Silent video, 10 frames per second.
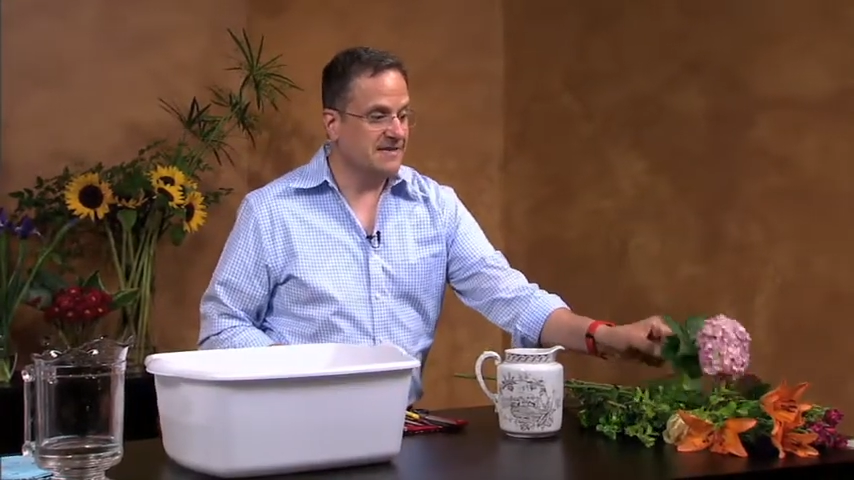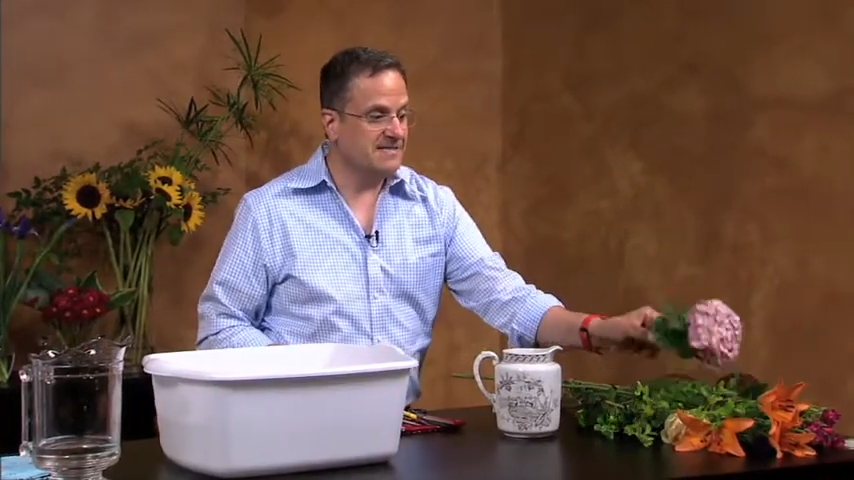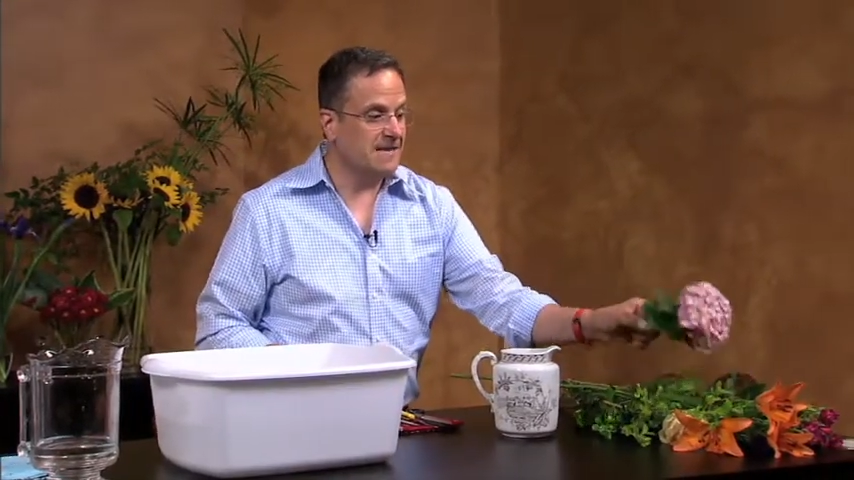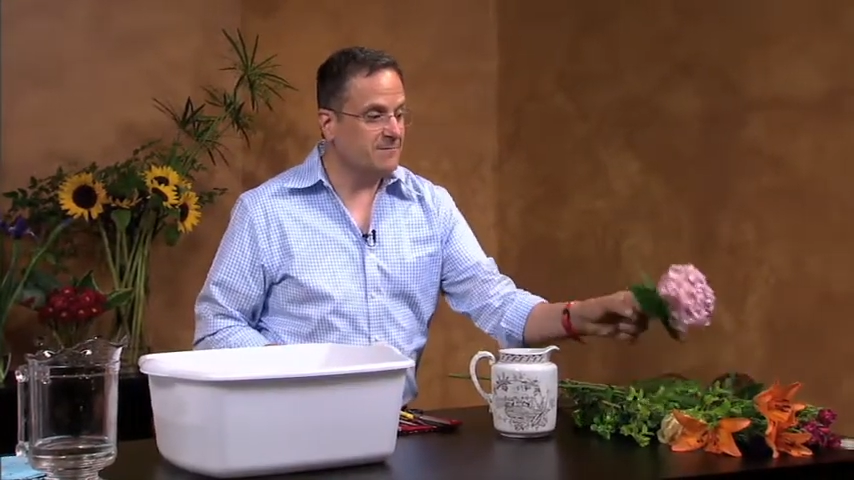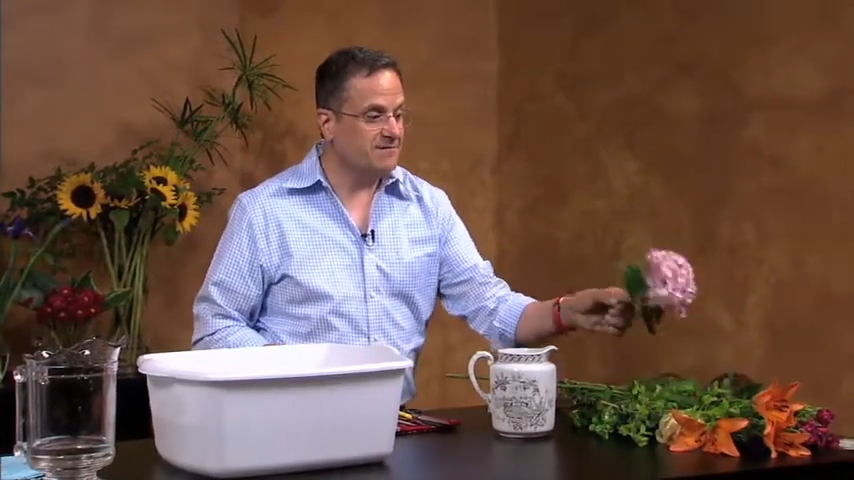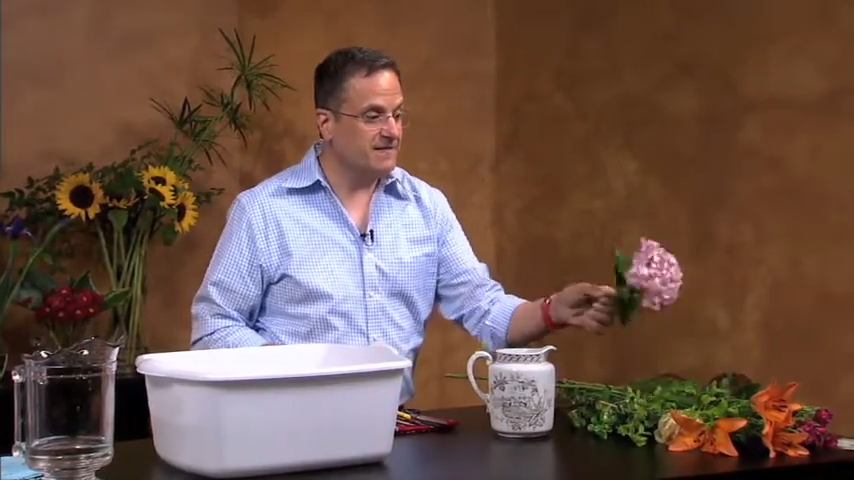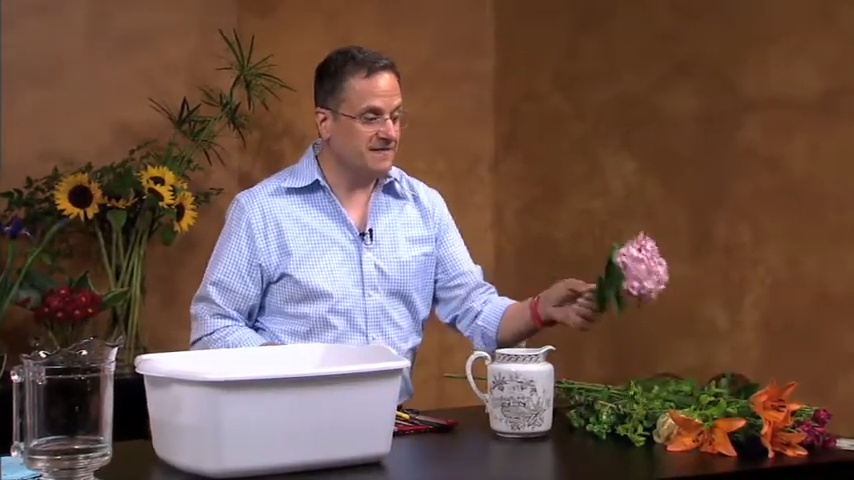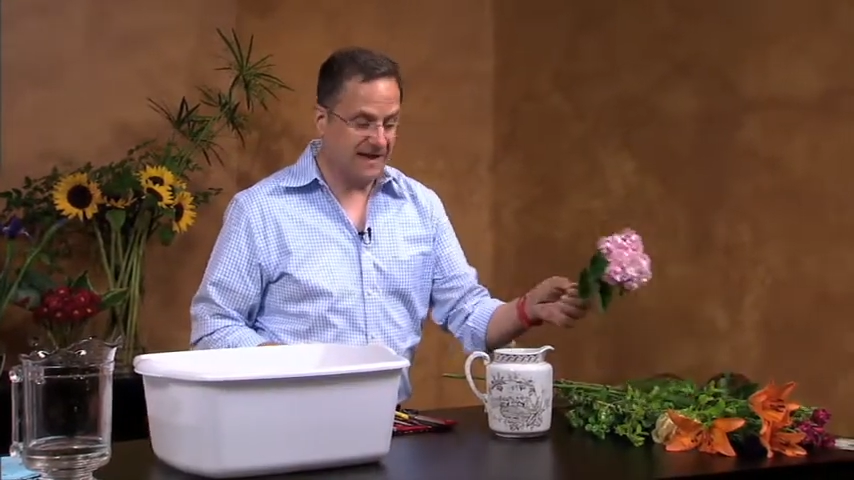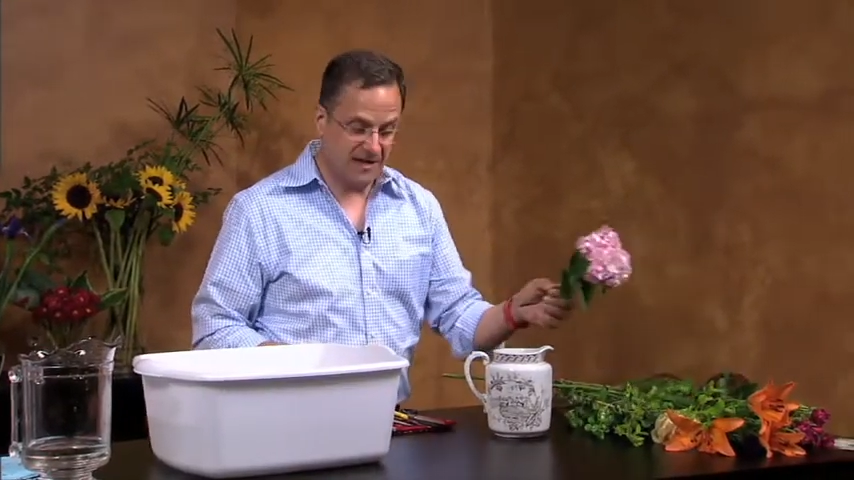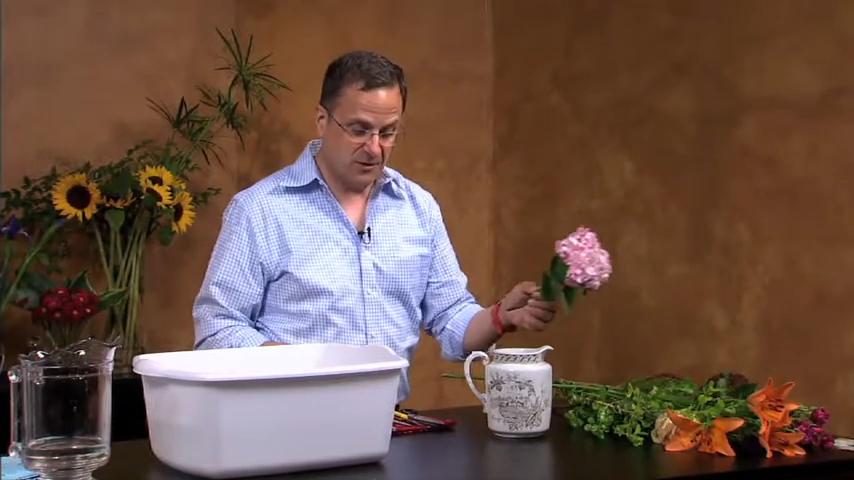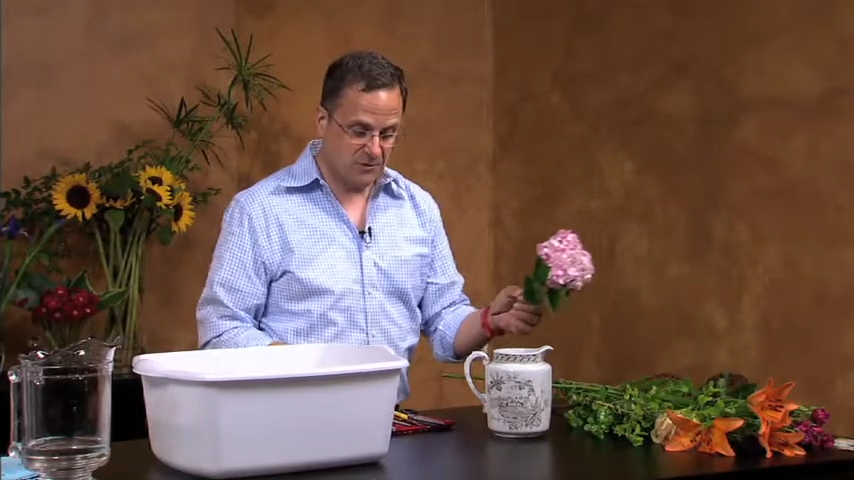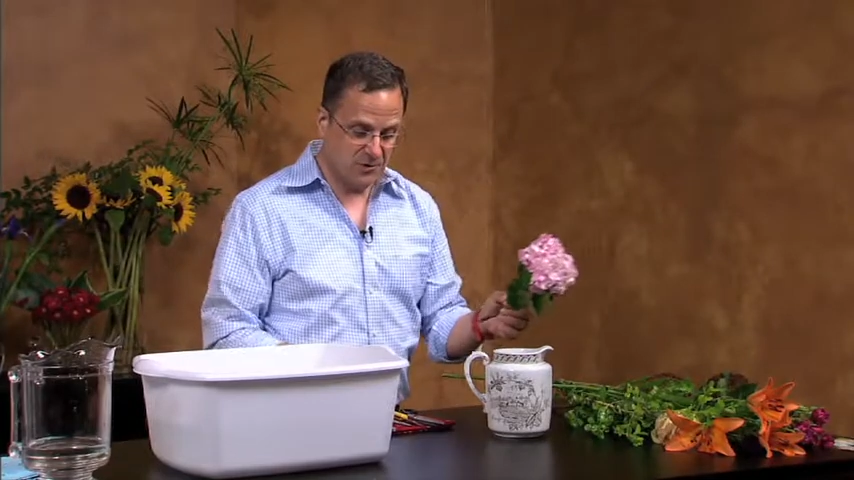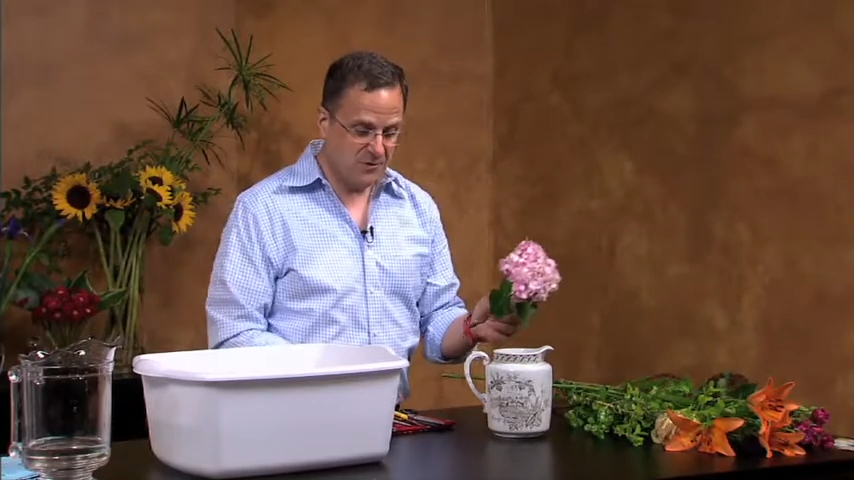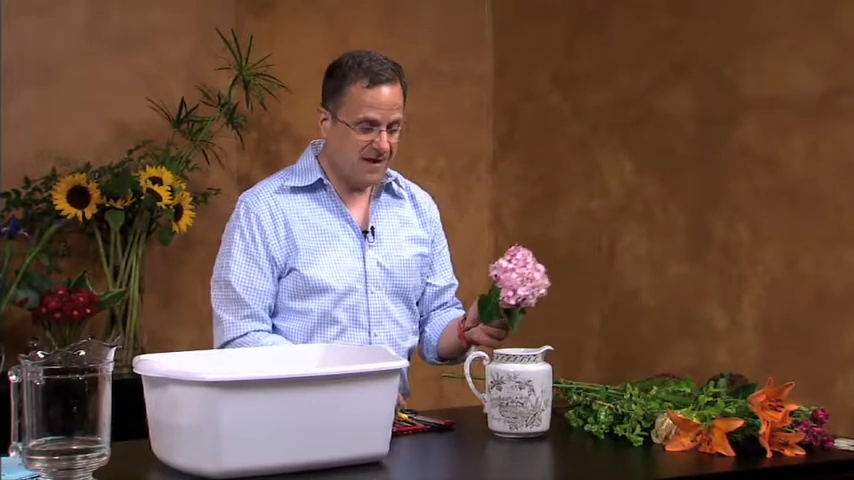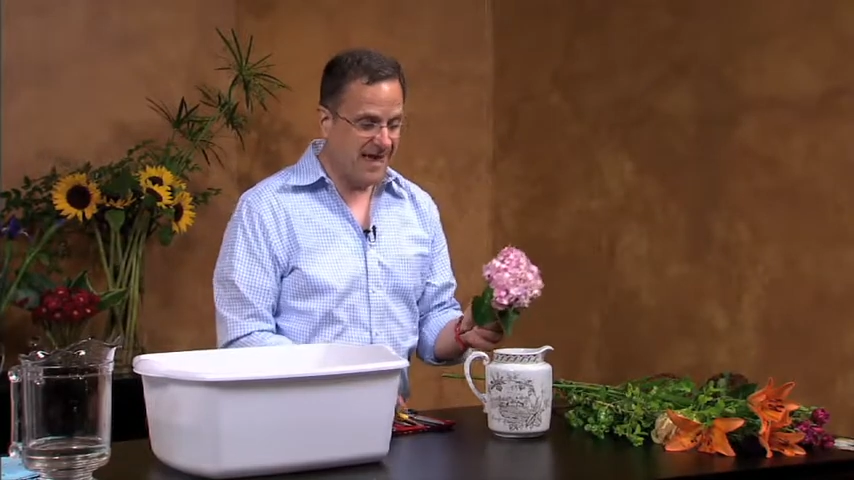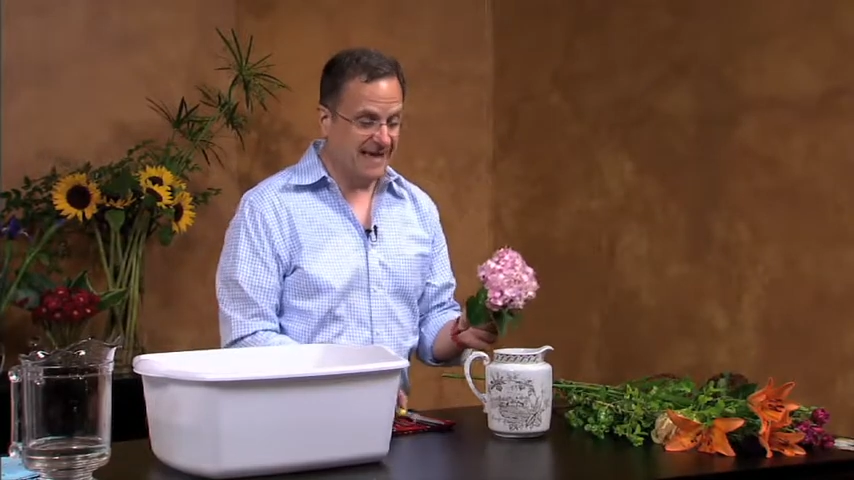some of it that I grew